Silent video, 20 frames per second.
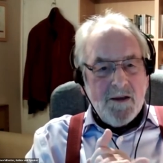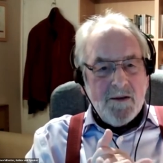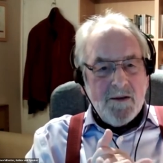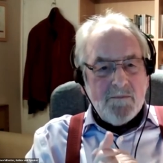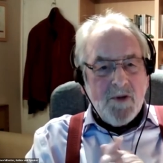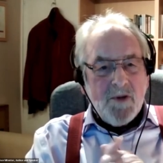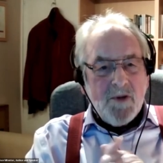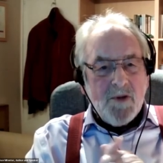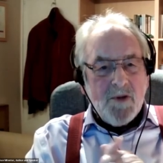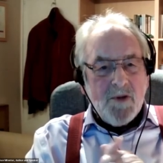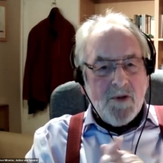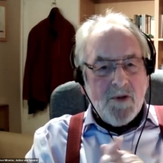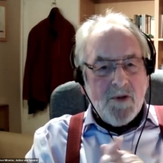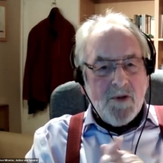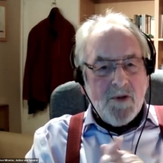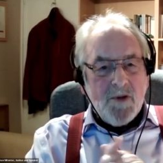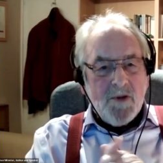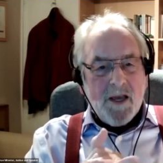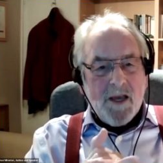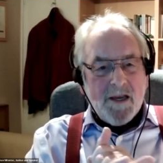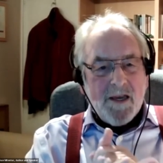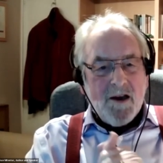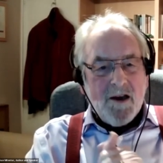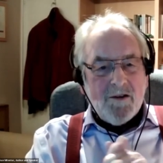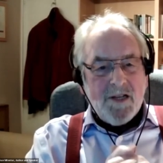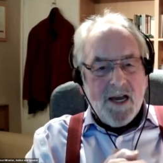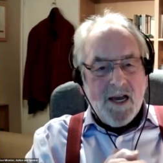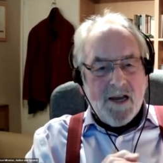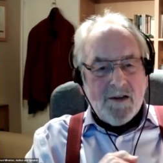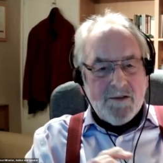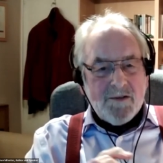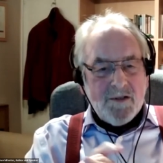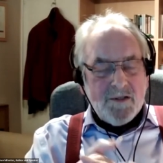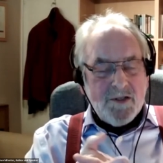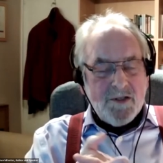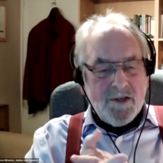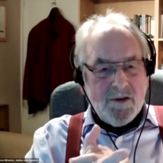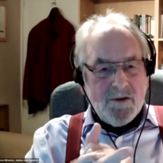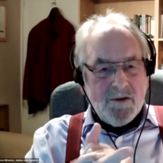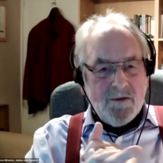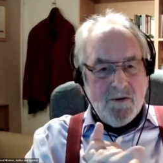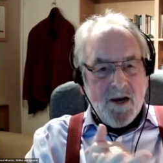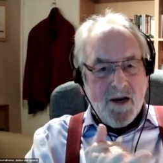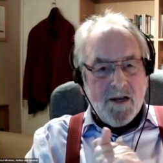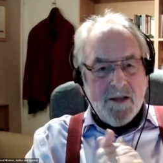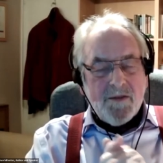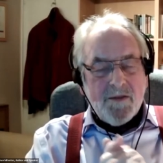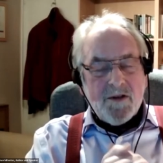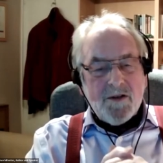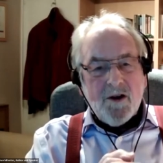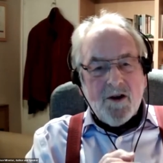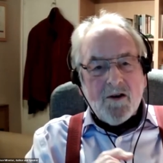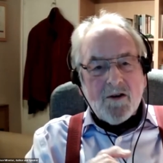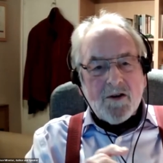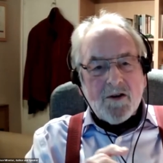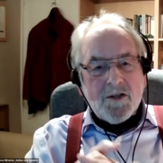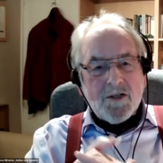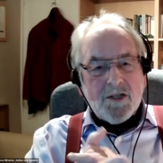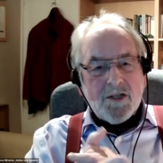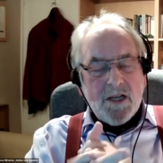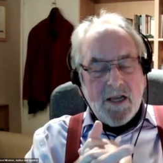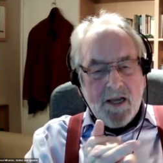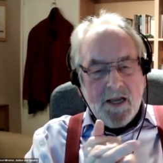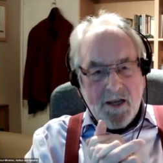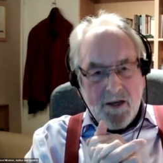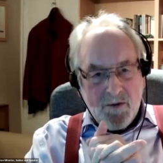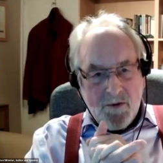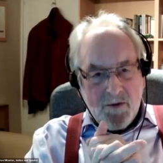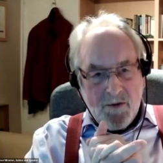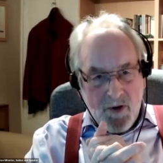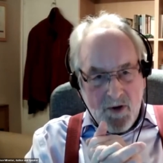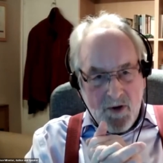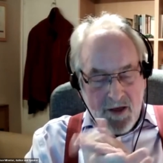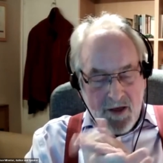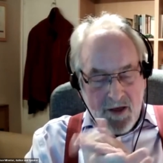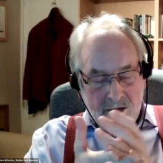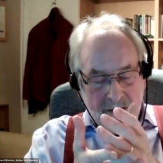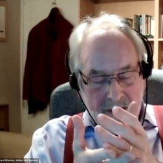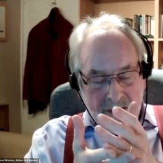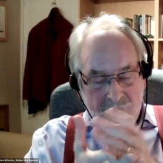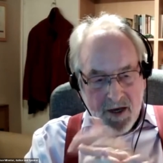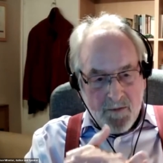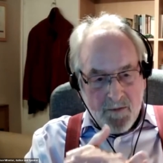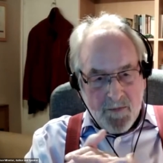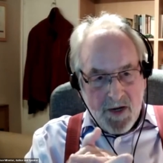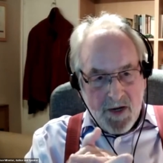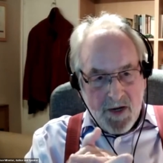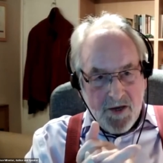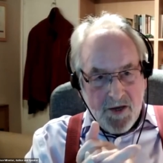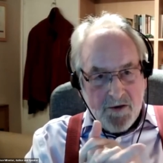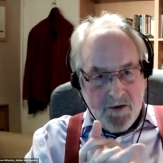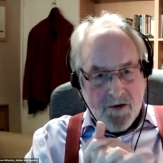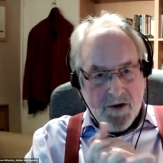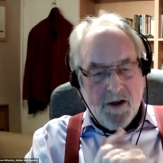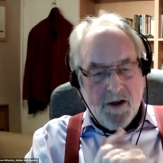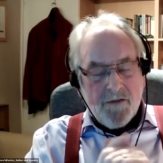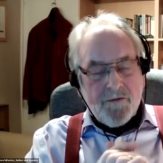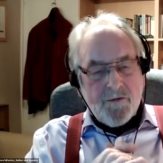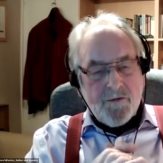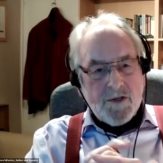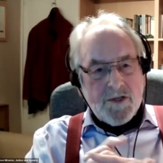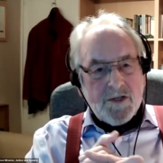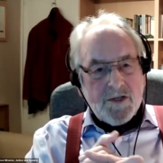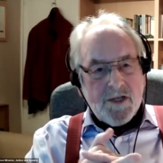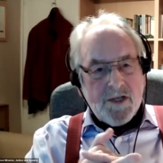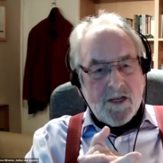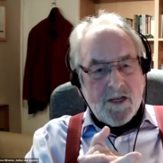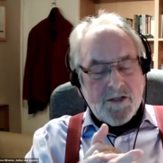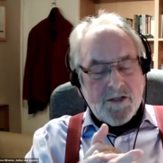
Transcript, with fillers: Monday morning, I go down to uh, the docks where the, the company Hewcraft was uh,